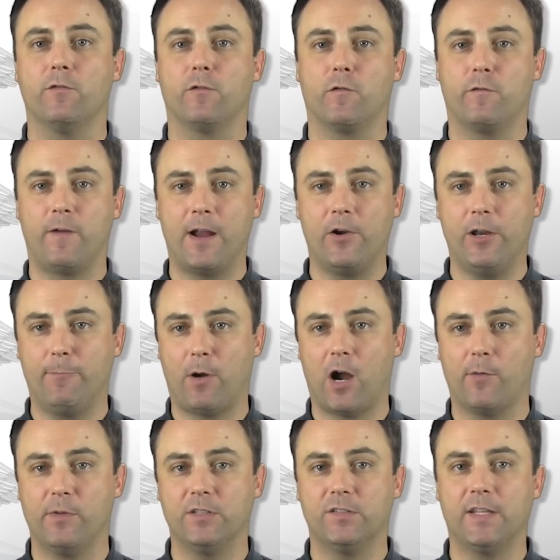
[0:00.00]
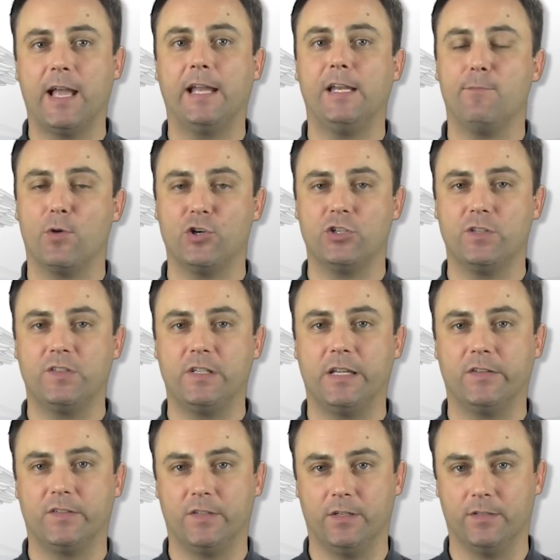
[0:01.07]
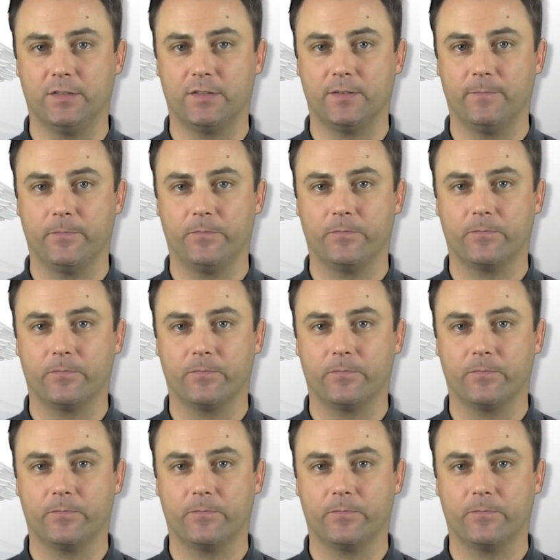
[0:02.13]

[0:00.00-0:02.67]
for fire departments at emergency incidents.